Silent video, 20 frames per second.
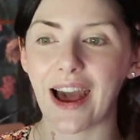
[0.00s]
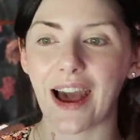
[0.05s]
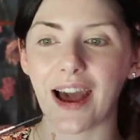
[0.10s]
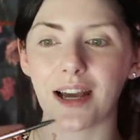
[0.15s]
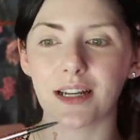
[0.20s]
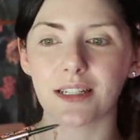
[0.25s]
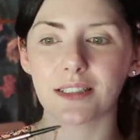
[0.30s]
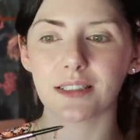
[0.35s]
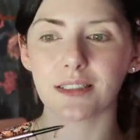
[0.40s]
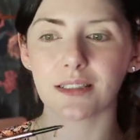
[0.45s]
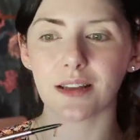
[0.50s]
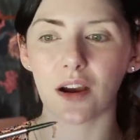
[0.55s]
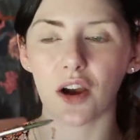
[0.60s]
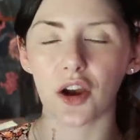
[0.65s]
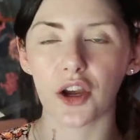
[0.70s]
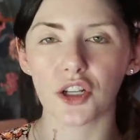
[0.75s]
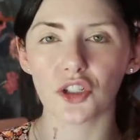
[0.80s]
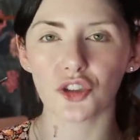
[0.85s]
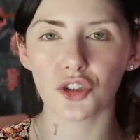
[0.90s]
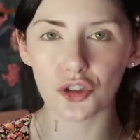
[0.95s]
And
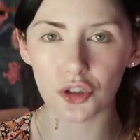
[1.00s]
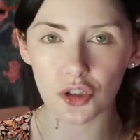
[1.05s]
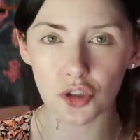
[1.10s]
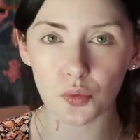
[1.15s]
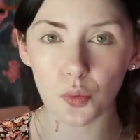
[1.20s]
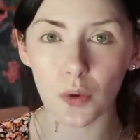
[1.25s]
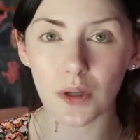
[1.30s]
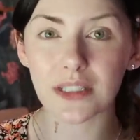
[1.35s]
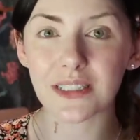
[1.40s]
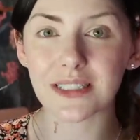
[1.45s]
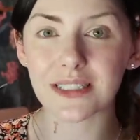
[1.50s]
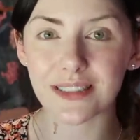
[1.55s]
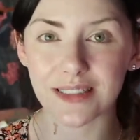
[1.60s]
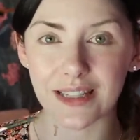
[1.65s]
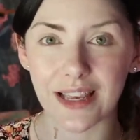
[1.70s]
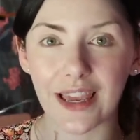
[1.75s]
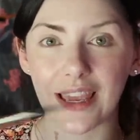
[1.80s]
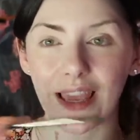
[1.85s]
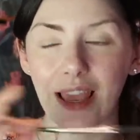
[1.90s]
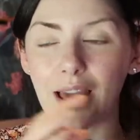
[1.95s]
I just want to
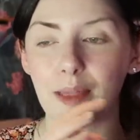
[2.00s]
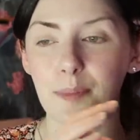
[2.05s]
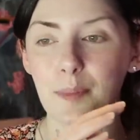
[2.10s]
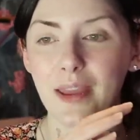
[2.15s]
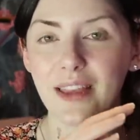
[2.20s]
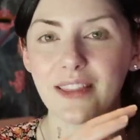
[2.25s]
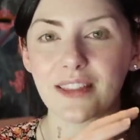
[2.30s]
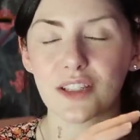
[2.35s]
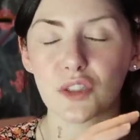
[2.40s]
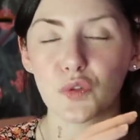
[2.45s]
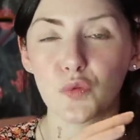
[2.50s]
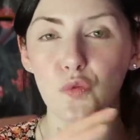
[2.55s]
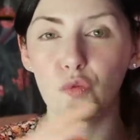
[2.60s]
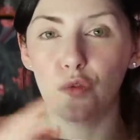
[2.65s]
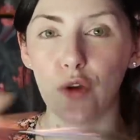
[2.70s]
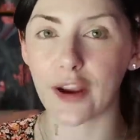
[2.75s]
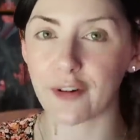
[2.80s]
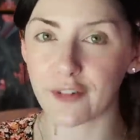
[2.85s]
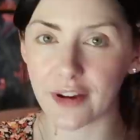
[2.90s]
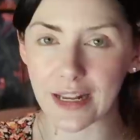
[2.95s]
say and make this
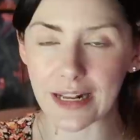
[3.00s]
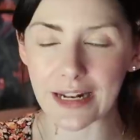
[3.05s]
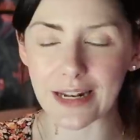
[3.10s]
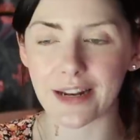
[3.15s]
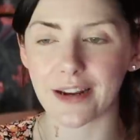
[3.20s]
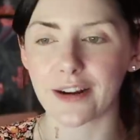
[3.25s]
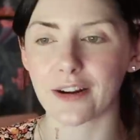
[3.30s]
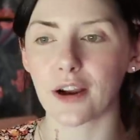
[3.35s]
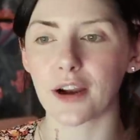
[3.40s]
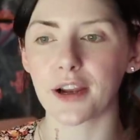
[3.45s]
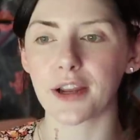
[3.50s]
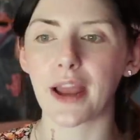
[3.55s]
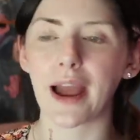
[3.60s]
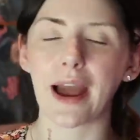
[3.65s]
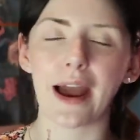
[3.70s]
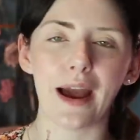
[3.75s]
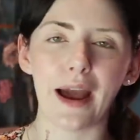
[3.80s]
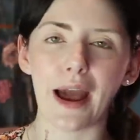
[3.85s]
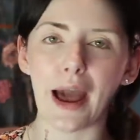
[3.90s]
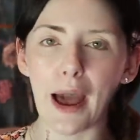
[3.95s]
very clear, I
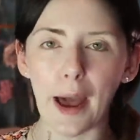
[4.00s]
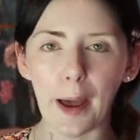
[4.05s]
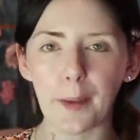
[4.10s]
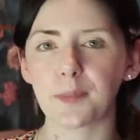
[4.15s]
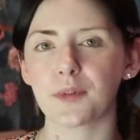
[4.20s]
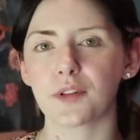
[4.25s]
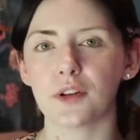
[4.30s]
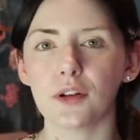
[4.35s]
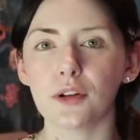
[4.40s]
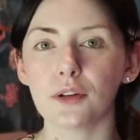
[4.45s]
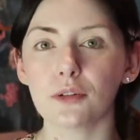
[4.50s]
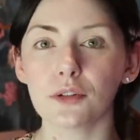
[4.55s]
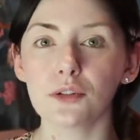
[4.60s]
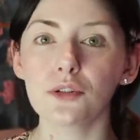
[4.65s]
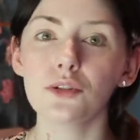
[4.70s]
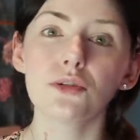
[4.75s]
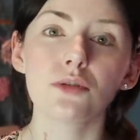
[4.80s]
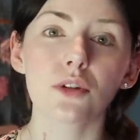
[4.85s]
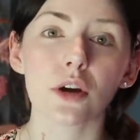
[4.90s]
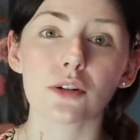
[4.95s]
absolutely
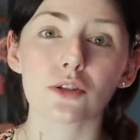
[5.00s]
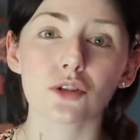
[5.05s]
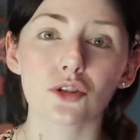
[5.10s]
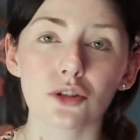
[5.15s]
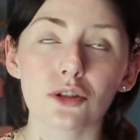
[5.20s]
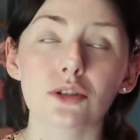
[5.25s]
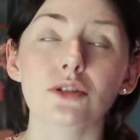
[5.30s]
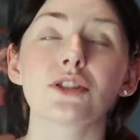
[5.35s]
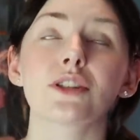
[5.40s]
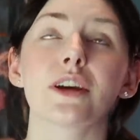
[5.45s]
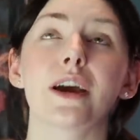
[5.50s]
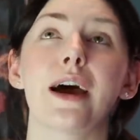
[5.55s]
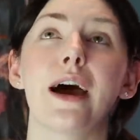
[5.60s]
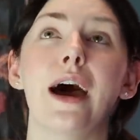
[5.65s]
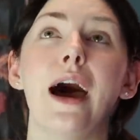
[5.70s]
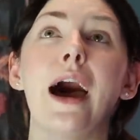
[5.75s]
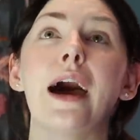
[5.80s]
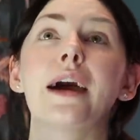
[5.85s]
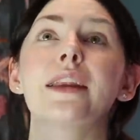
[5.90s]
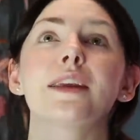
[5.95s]
do not judge
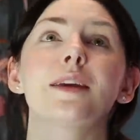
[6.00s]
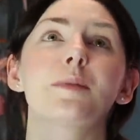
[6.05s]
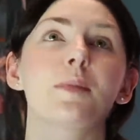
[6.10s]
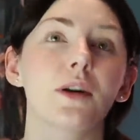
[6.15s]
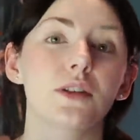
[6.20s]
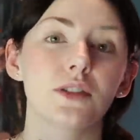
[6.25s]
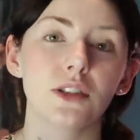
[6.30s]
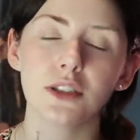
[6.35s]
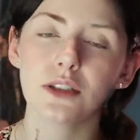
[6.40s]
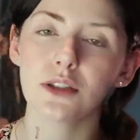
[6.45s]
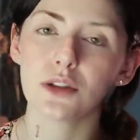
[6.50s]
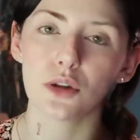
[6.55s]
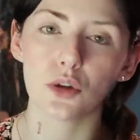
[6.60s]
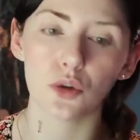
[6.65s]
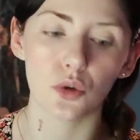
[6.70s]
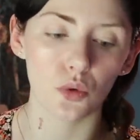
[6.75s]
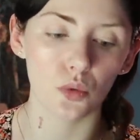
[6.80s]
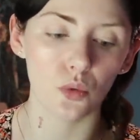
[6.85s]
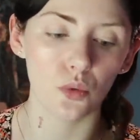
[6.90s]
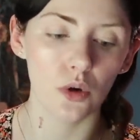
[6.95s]
anybody
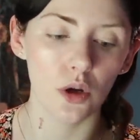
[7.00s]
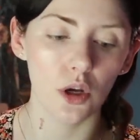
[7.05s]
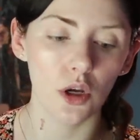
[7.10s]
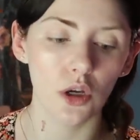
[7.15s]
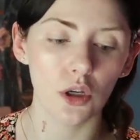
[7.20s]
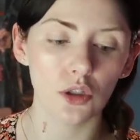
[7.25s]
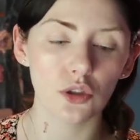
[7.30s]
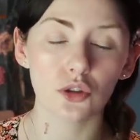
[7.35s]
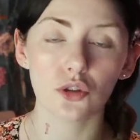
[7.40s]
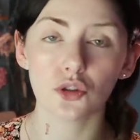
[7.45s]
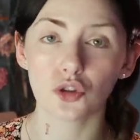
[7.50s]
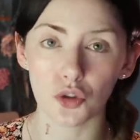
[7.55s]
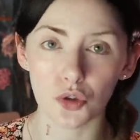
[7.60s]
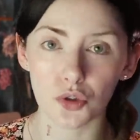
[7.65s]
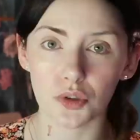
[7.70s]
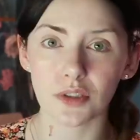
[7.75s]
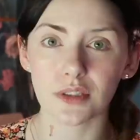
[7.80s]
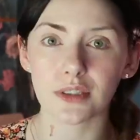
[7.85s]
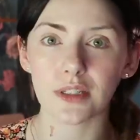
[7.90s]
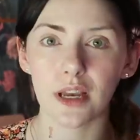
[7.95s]
who
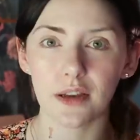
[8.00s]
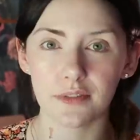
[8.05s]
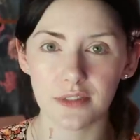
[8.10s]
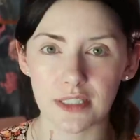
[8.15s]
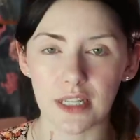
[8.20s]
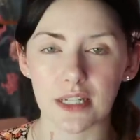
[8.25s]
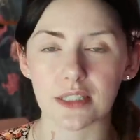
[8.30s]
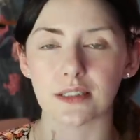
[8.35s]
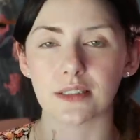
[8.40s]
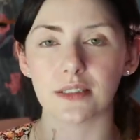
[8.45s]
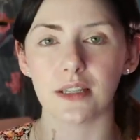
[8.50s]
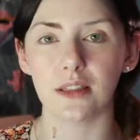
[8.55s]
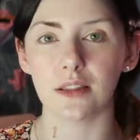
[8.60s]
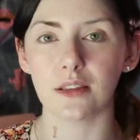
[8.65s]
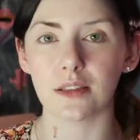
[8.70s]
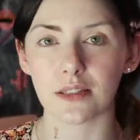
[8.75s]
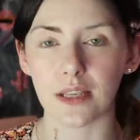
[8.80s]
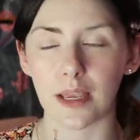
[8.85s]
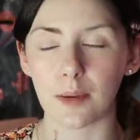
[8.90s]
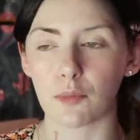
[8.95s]
does have sex in
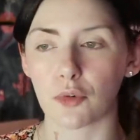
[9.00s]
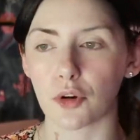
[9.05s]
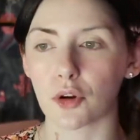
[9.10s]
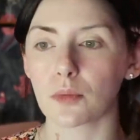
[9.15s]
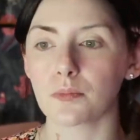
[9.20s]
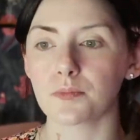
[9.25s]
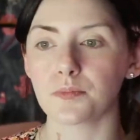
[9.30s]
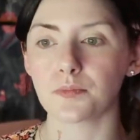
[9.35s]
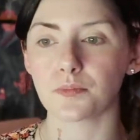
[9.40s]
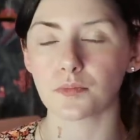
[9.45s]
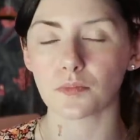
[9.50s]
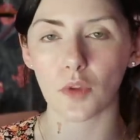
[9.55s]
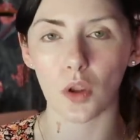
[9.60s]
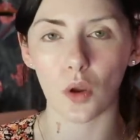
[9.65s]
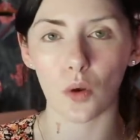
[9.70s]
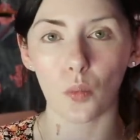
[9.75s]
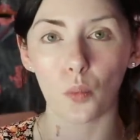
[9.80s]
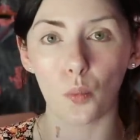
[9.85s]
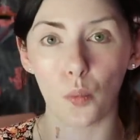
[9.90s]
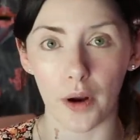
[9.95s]
the same room
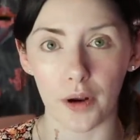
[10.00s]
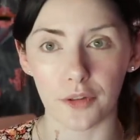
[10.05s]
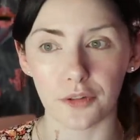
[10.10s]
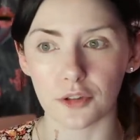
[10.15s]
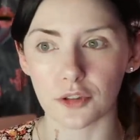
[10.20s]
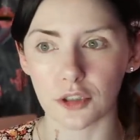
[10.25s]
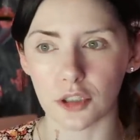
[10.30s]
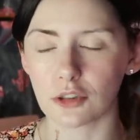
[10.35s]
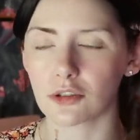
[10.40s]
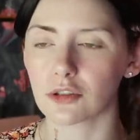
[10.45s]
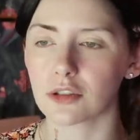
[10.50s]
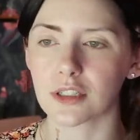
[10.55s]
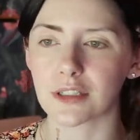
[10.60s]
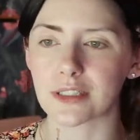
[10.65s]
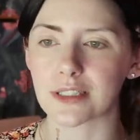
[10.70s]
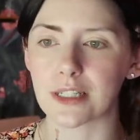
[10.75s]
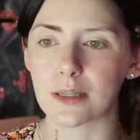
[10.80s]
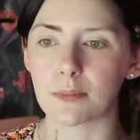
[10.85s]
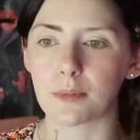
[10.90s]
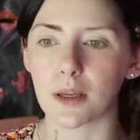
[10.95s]
where their children are
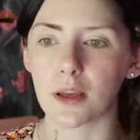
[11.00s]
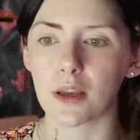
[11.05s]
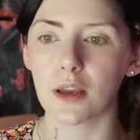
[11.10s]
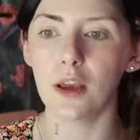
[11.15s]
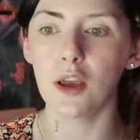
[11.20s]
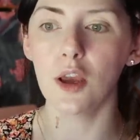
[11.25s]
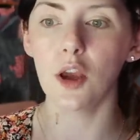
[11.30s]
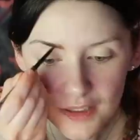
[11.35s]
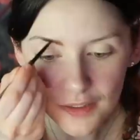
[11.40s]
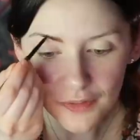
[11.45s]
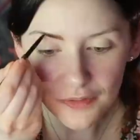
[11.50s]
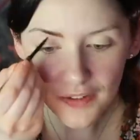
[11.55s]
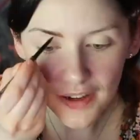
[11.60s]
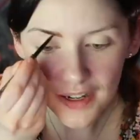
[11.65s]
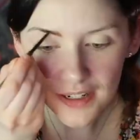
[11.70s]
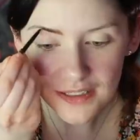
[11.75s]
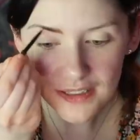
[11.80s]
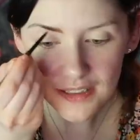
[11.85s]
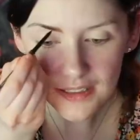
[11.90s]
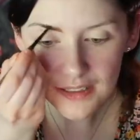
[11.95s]
sleeping, because the
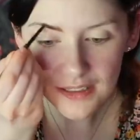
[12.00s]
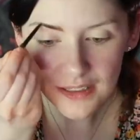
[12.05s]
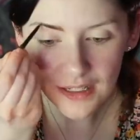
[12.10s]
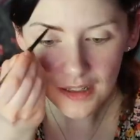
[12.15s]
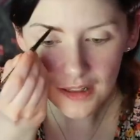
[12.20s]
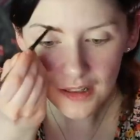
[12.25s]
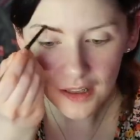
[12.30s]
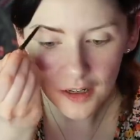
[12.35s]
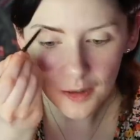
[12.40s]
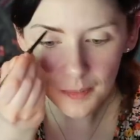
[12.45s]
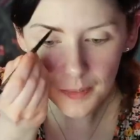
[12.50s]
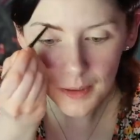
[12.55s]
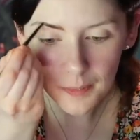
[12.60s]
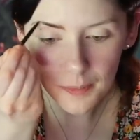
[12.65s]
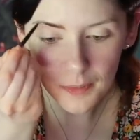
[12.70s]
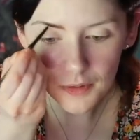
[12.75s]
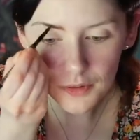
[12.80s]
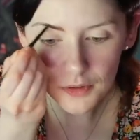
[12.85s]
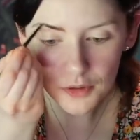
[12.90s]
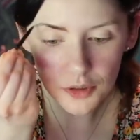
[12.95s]
fact is, a lot of
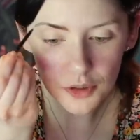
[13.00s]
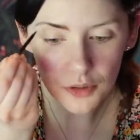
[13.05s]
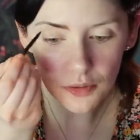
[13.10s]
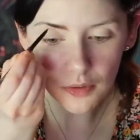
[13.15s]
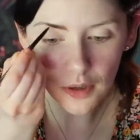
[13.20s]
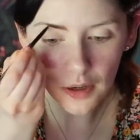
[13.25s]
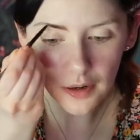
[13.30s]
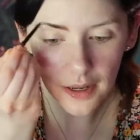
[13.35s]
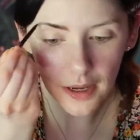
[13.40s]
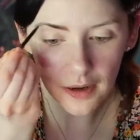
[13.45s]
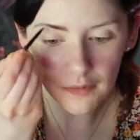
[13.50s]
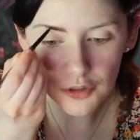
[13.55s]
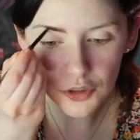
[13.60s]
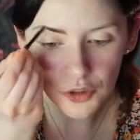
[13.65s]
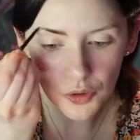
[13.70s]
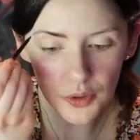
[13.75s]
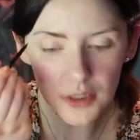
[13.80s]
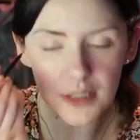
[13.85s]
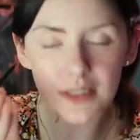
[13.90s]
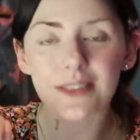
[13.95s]
people do not have a
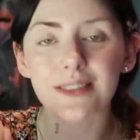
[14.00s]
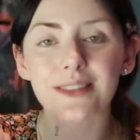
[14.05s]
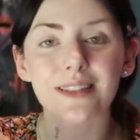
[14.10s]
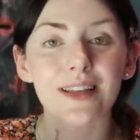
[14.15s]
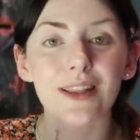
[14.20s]
choice.